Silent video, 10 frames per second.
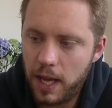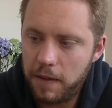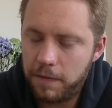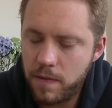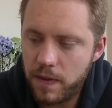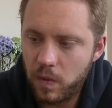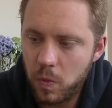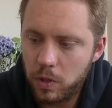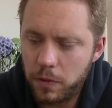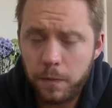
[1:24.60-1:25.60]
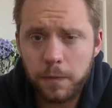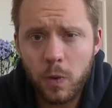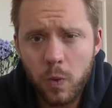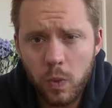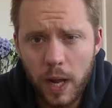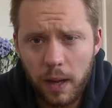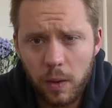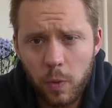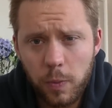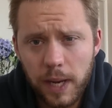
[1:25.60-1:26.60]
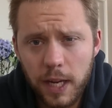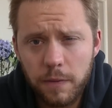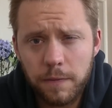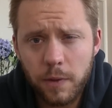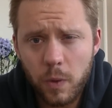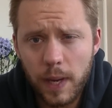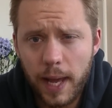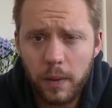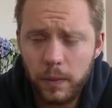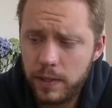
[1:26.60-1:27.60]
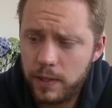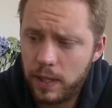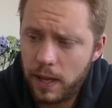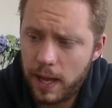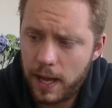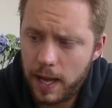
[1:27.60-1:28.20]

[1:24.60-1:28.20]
If you've ever watched Fallout or played Fallout,